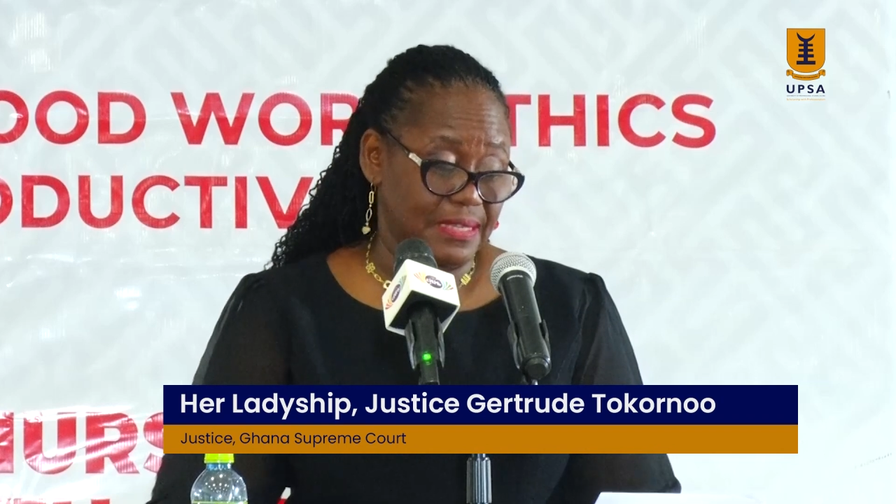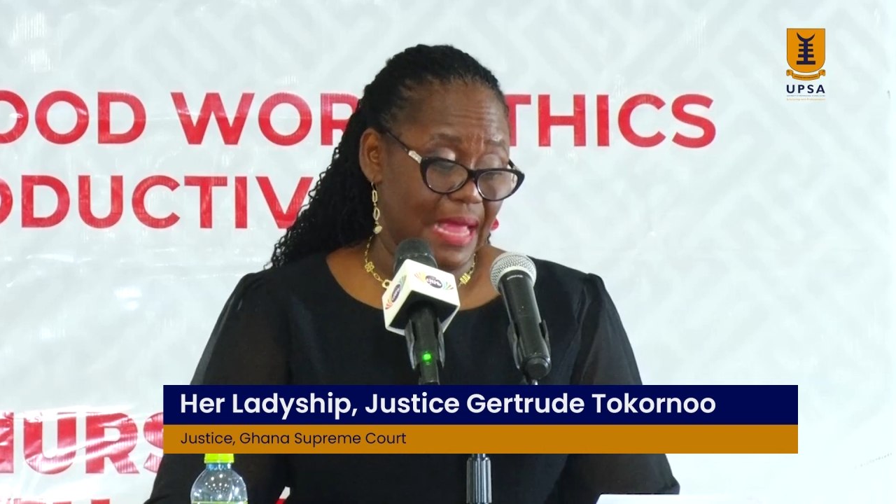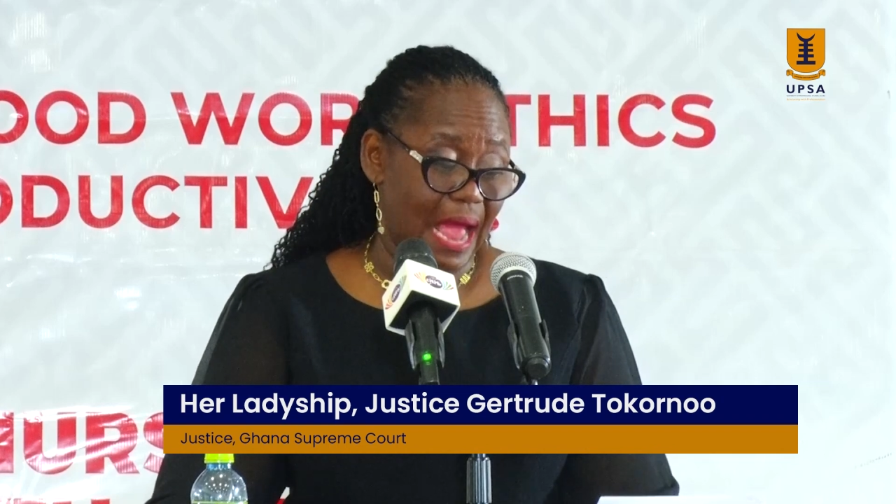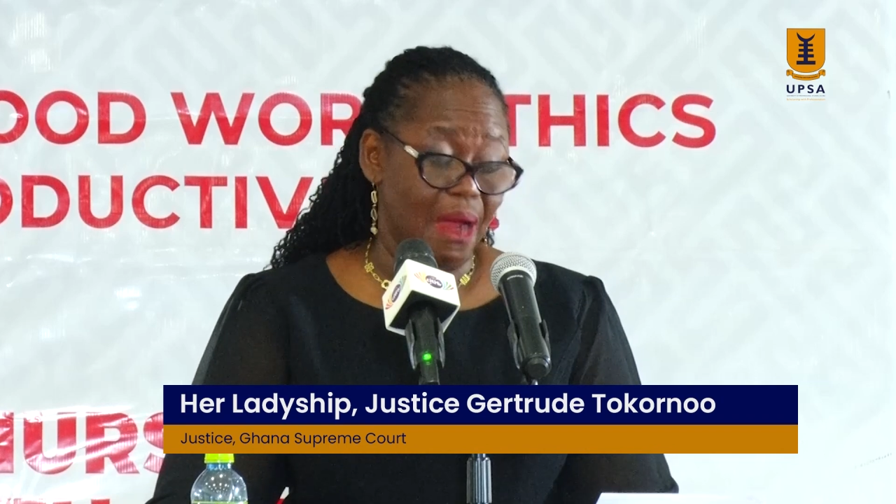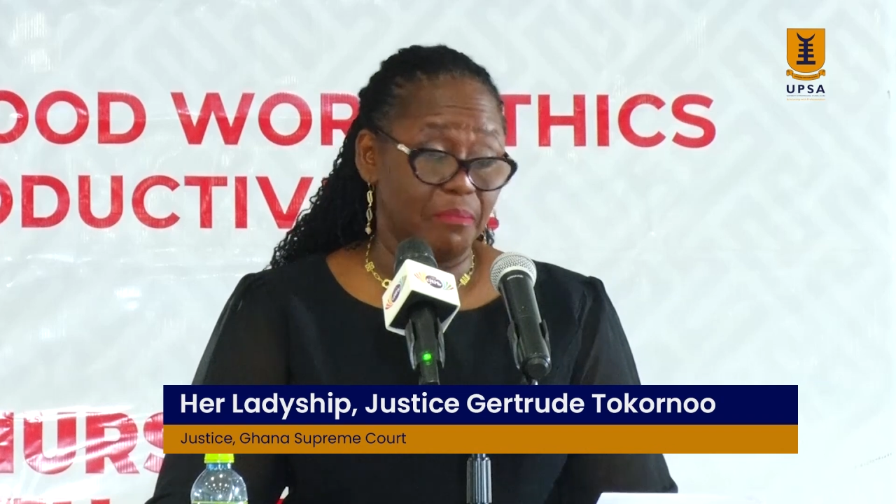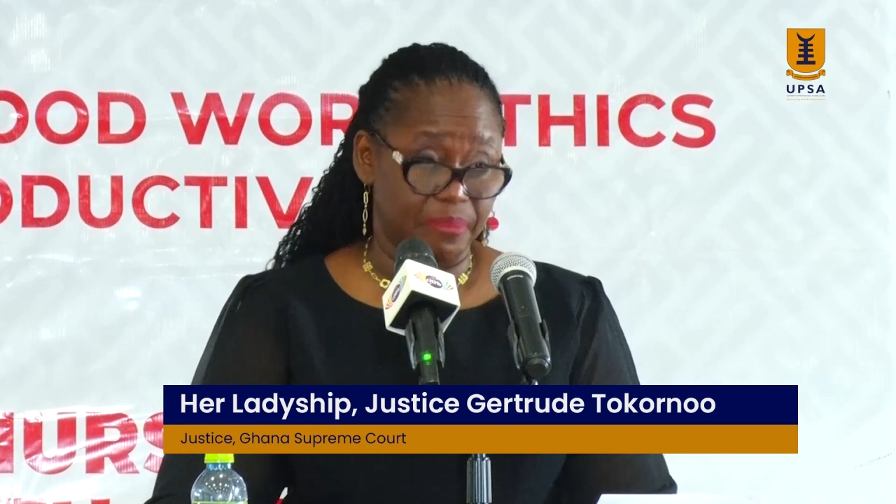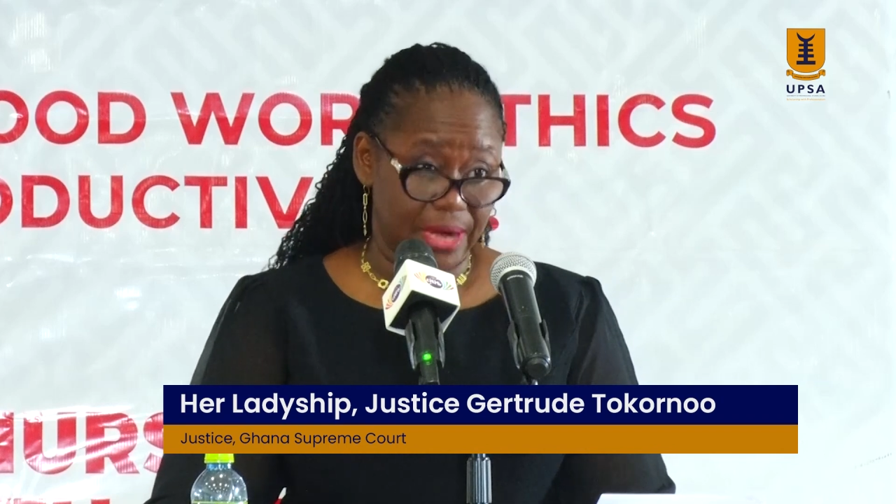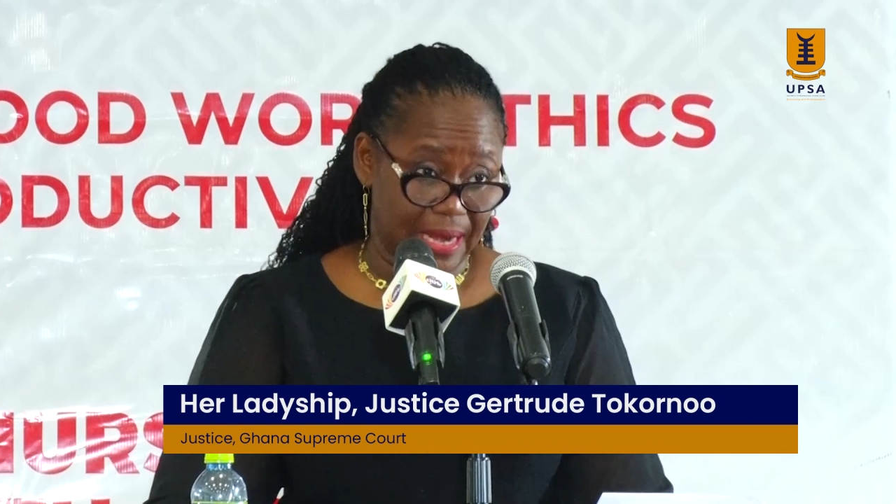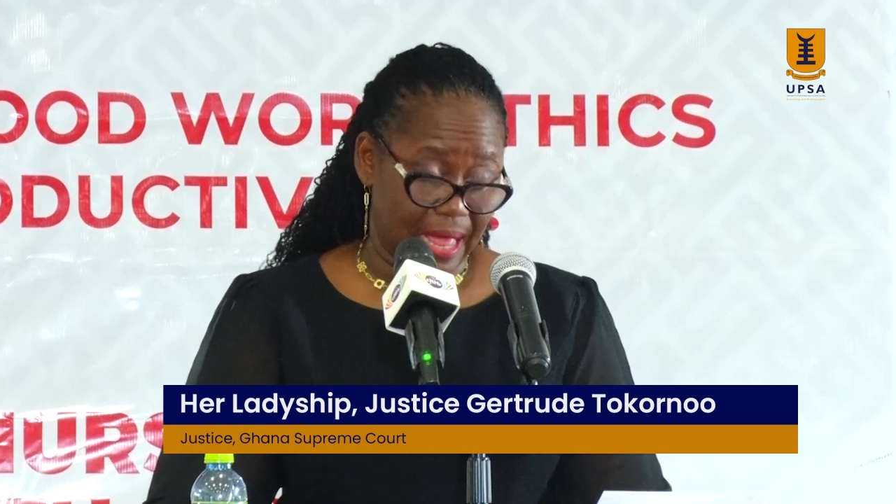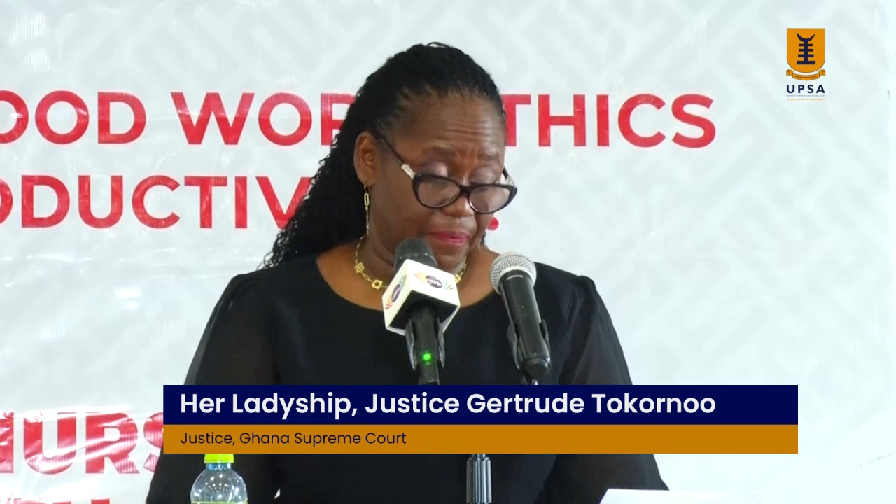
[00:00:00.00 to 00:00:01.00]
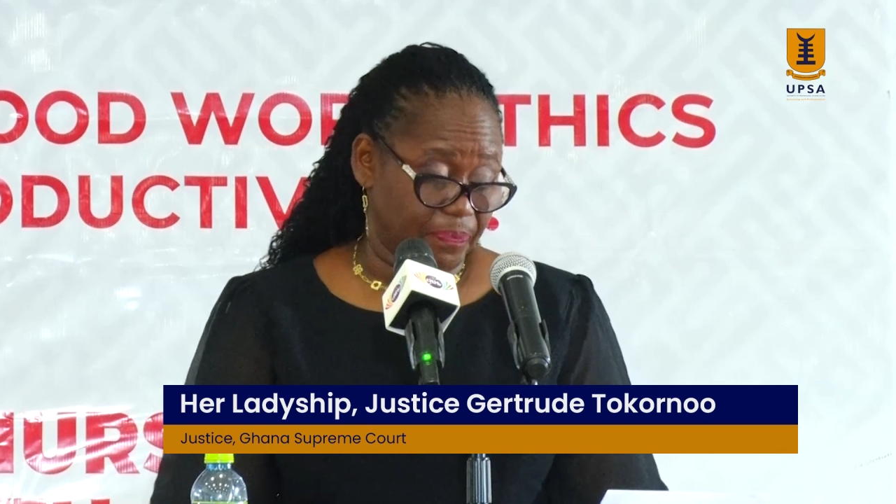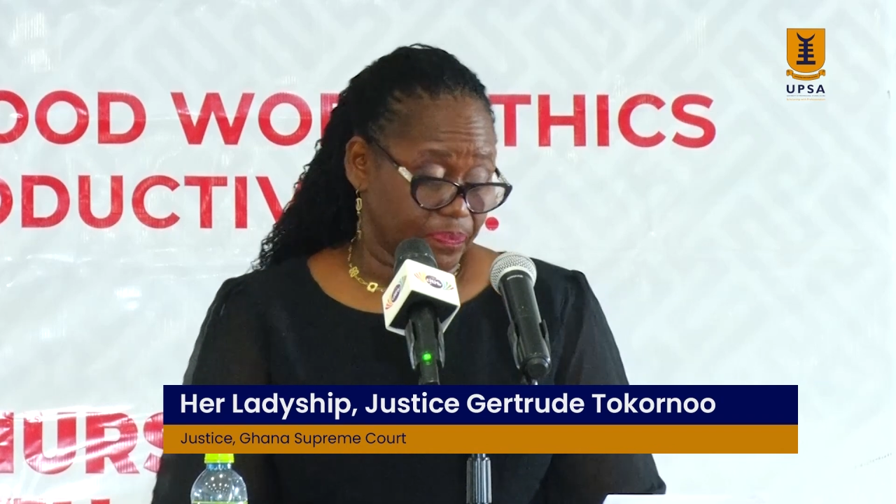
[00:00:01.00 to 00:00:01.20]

the umbrella